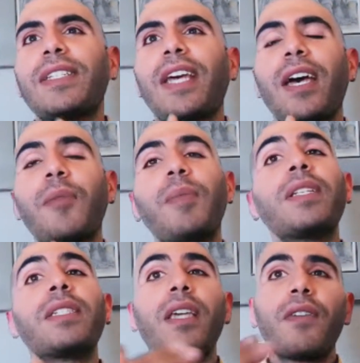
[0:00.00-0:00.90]
had been
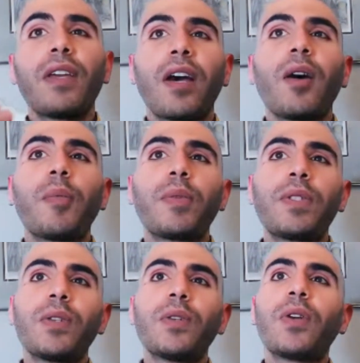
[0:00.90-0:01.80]
saving up
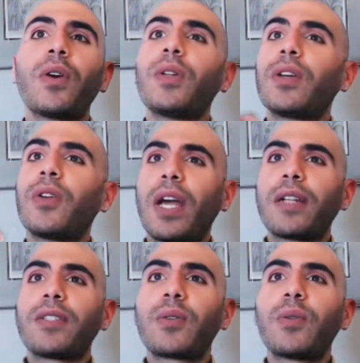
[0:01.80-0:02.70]
to go to grad
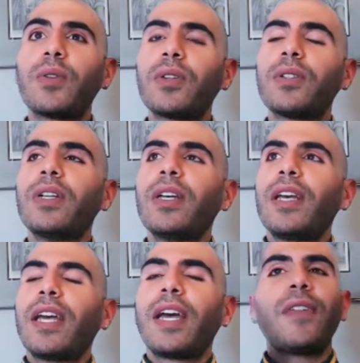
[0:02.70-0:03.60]
school.
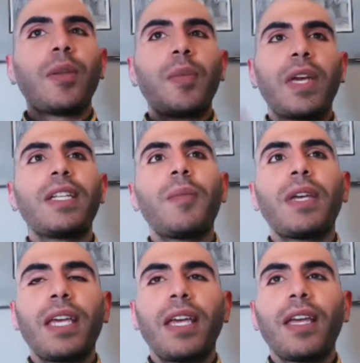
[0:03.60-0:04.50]
And then the pandemic
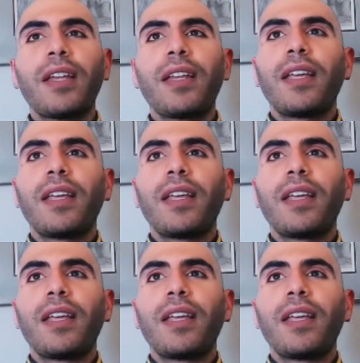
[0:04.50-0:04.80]
hit.